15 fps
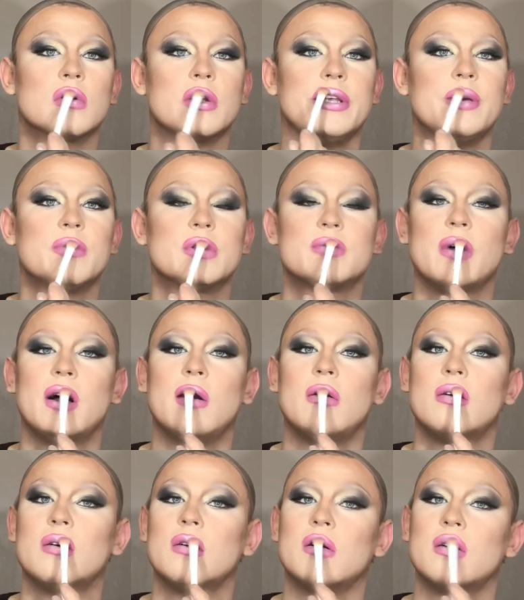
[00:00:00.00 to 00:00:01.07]
Cupid's
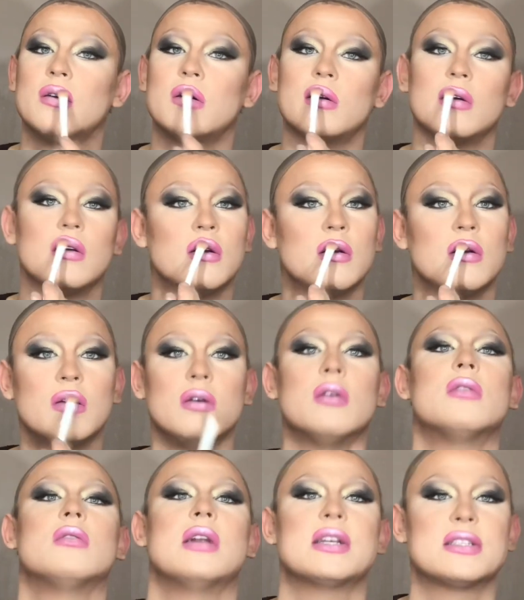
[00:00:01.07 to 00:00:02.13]
bow,
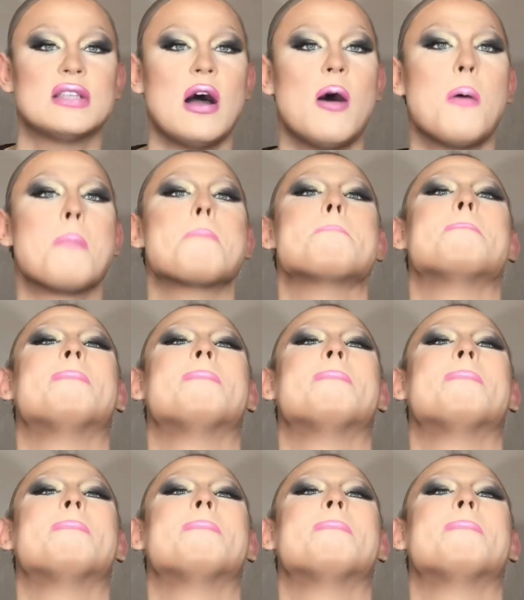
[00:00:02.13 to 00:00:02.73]
like so,